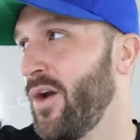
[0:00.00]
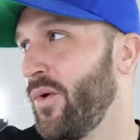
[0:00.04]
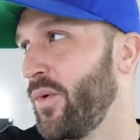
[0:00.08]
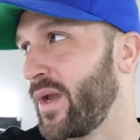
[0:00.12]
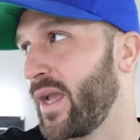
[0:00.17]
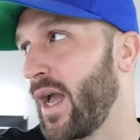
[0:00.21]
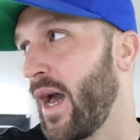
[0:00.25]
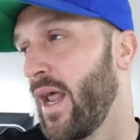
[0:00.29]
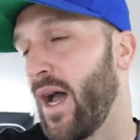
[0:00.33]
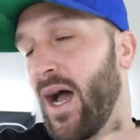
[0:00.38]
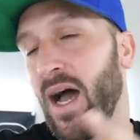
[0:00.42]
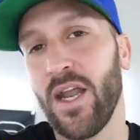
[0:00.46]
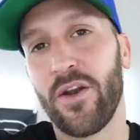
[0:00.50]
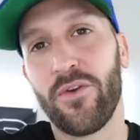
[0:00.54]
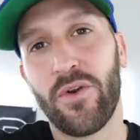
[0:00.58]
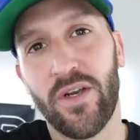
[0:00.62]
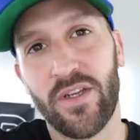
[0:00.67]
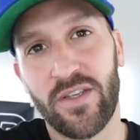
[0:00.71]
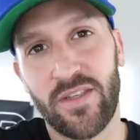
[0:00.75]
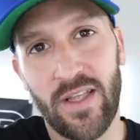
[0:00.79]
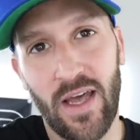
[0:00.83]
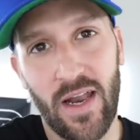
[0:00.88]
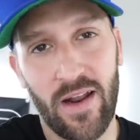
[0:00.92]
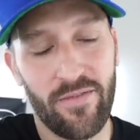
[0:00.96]
We got
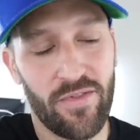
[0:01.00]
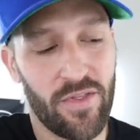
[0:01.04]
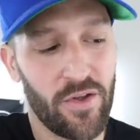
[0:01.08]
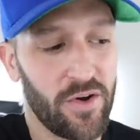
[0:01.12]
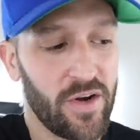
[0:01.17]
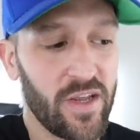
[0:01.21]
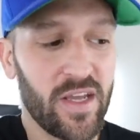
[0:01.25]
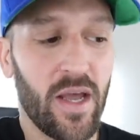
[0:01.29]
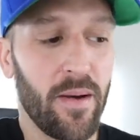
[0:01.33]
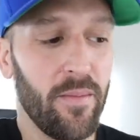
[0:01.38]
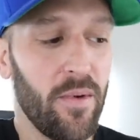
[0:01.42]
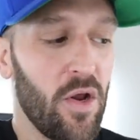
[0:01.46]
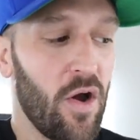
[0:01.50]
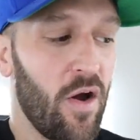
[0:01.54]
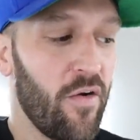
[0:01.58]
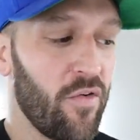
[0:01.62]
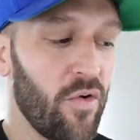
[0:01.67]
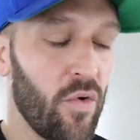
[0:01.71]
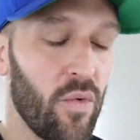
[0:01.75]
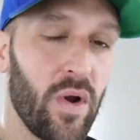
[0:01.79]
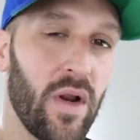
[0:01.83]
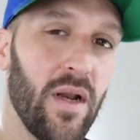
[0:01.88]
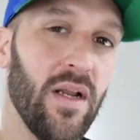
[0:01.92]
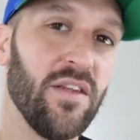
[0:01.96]
Andres, that F30, coming
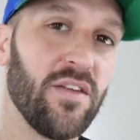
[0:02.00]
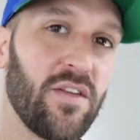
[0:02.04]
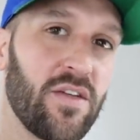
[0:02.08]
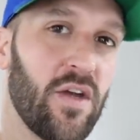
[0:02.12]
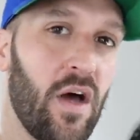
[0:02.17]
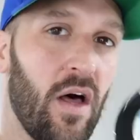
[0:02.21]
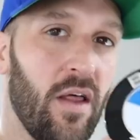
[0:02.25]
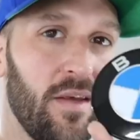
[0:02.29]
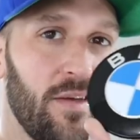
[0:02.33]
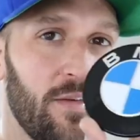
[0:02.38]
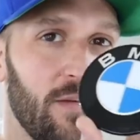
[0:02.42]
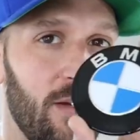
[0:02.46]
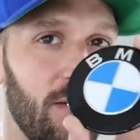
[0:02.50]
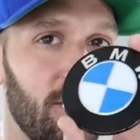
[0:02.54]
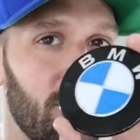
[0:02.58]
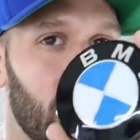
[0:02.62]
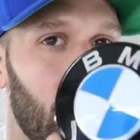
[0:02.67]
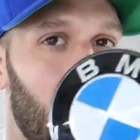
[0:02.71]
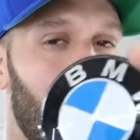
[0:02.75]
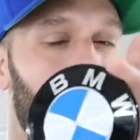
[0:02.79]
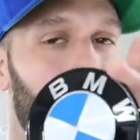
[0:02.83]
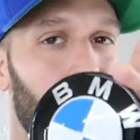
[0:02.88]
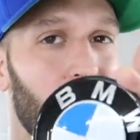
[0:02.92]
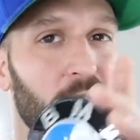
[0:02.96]
over. We're gonna install these on his
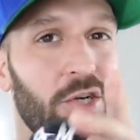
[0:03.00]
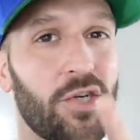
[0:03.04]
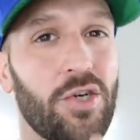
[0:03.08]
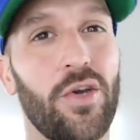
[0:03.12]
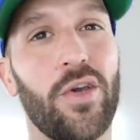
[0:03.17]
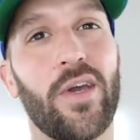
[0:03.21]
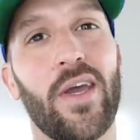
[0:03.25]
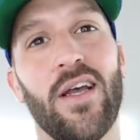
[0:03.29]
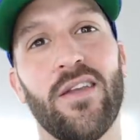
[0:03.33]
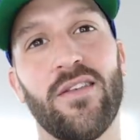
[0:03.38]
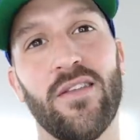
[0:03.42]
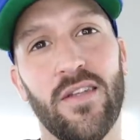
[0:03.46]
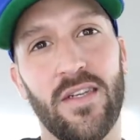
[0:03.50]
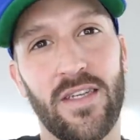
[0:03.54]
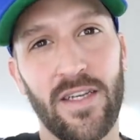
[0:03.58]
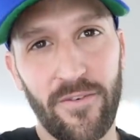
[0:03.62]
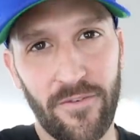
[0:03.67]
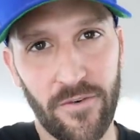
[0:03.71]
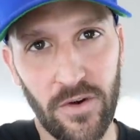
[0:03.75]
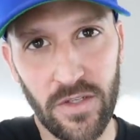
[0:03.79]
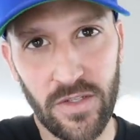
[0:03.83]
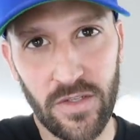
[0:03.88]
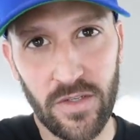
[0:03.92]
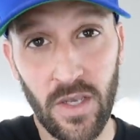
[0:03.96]
car, show you guys the
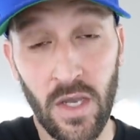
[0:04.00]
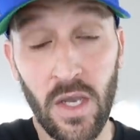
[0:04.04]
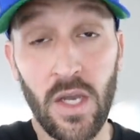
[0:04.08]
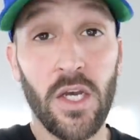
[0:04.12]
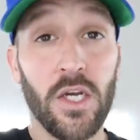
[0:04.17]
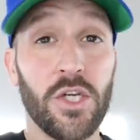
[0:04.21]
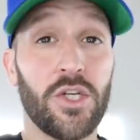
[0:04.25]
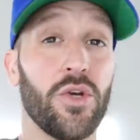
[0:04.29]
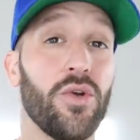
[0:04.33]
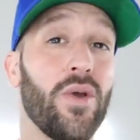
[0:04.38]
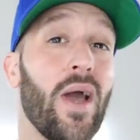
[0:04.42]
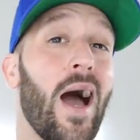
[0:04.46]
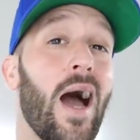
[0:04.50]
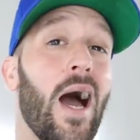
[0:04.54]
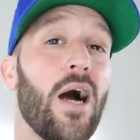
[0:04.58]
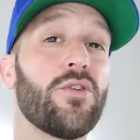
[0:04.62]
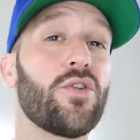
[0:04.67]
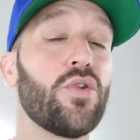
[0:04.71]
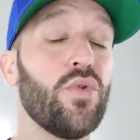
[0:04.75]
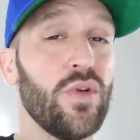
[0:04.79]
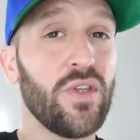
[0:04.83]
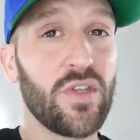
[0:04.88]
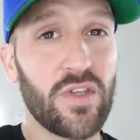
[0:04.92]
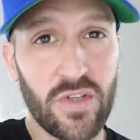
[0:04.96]
difference, show you how
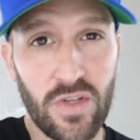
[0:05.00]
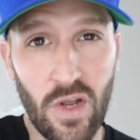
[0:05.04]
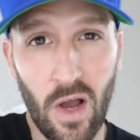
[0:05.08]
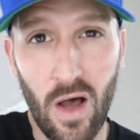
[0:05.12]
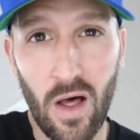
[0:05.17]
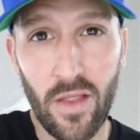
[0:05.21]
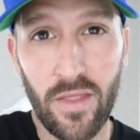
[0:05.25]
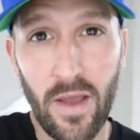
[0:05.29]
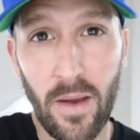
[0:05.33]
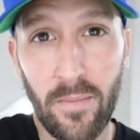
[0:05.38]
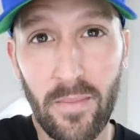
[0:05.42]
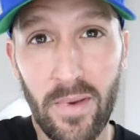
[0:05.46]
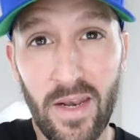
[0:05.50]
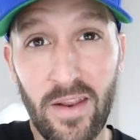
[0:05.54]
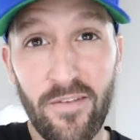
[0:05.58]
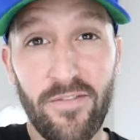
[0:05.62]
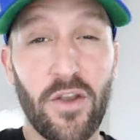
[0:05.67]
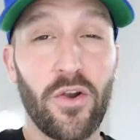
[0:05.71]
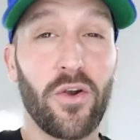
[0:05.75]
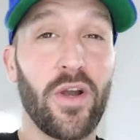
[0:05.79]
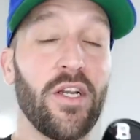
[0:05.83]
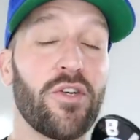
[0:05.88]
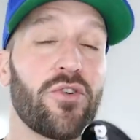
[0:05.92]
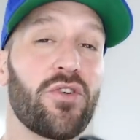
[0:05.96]
to install them. And
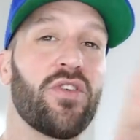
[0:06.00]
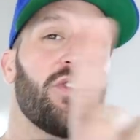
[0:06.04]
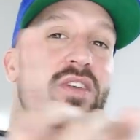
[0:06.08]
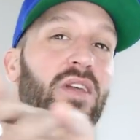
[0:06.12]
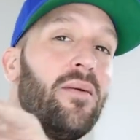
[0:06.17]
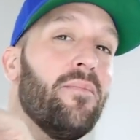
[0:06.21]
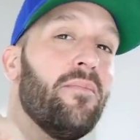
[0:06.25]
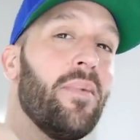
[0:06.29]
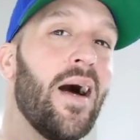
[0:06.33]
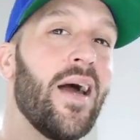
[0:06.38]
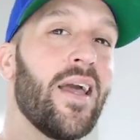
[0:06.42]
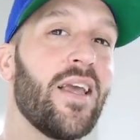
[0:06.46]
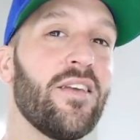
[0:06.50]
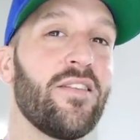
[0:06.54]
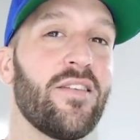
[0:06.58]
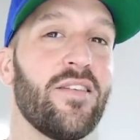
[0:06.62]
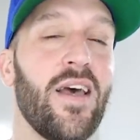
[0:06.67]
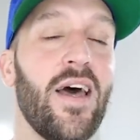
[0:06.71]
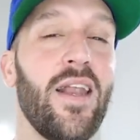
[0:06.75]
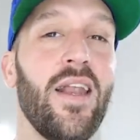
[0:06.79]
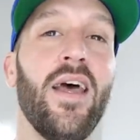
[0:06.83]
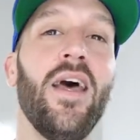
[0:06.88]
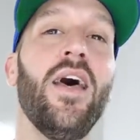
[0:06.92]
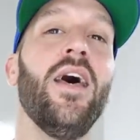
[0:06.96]
if you're interested in buying a
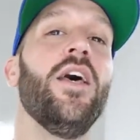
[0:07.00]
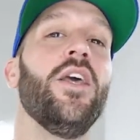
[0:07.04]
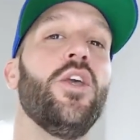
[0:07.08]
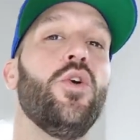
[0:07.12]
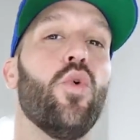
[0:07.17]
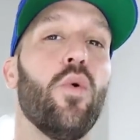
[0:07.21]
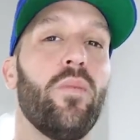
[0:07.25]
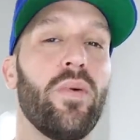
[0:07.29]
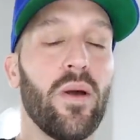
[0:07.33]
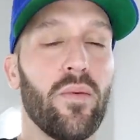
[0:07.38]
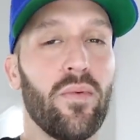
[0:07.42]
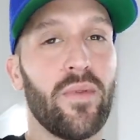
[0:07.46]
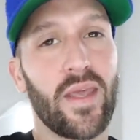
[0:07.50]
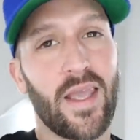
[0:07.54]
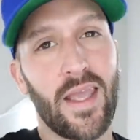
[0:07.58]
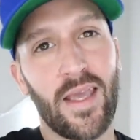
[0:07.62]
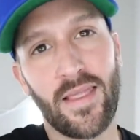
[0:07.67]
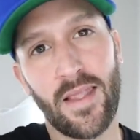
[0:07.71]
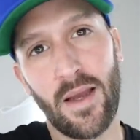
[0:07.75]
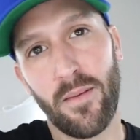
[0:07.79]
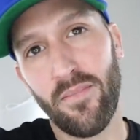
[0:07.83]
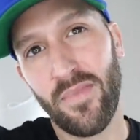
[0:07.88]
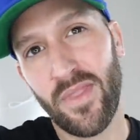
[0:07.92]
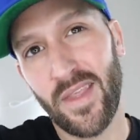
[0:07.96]
set, you will be able to
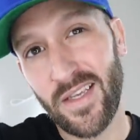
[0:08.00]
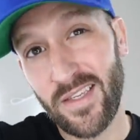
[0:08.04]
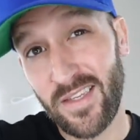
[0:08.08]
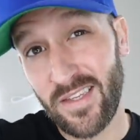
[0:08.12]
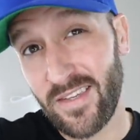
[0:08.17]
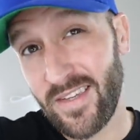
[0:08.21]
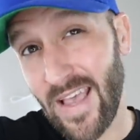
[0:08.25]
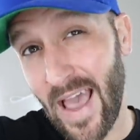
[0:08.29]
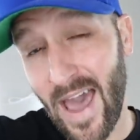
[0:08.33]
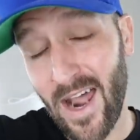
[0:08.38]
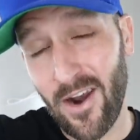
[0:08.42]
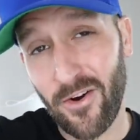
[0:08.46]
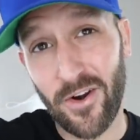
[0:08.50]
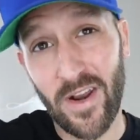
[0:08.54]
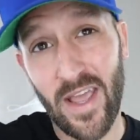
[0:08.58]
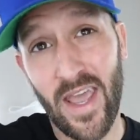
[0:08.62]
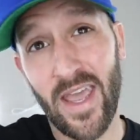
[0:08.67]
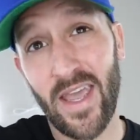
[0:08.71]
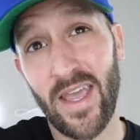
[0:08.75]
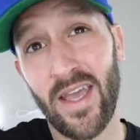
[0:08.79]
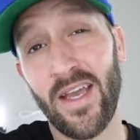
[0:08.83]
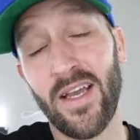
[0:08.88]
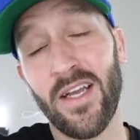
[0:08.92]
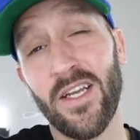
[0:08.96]
get them this
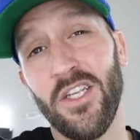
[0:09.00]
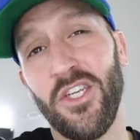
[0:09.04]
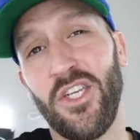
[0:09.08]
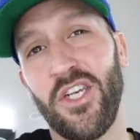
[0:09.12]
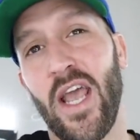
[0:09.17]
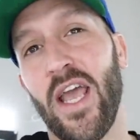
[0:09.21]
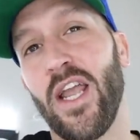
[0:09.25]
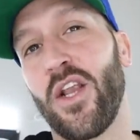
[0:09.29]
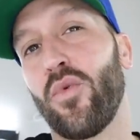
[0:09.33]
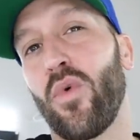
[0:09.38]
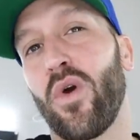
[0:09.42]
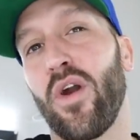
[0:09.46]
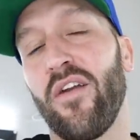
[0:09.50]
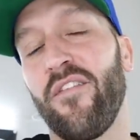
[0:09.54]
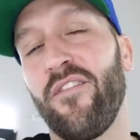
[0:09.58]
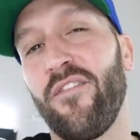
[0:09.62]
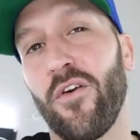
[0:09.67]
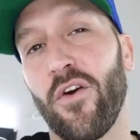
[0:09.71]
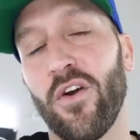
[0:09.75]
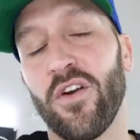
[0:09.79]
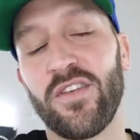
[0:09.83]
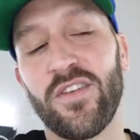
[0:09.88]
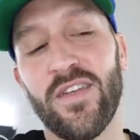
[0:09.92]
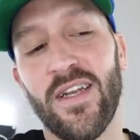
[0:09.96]
Saturday, January
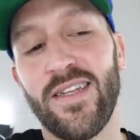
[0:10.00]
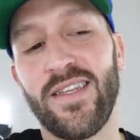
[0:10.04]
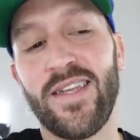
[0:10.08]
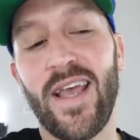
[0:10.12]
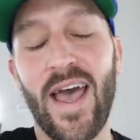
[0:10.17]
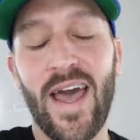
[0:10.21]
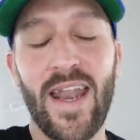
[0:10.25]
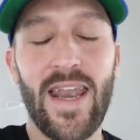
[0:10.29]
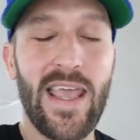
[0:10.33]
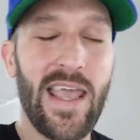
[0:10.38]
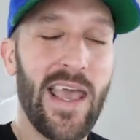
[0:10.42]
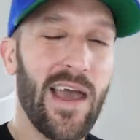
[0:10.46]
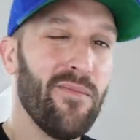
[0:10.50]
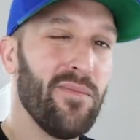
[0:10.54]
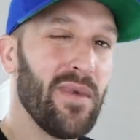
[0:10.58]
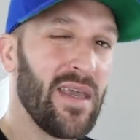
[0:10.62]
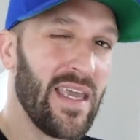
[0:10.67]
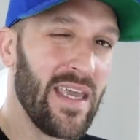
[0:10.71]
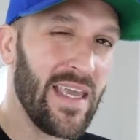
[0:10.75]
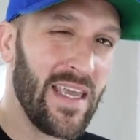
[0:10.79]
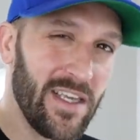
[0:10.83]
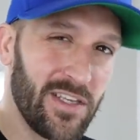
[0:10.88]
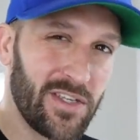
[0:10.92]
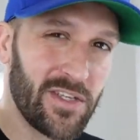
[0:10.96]
1st at 10 a.m.
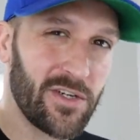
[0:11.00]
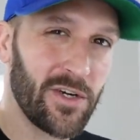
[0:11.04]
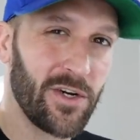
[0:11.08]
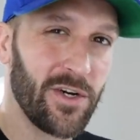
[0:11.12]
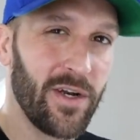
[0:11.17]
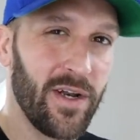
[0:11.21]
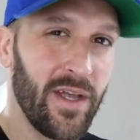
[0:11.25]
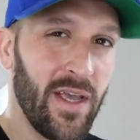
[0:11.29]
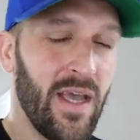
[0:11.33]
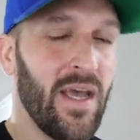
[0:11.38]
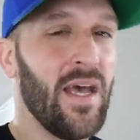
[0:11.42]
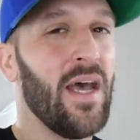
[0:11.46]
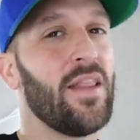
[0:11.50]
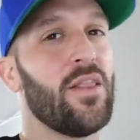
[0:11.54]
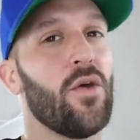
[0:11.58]
Eastern.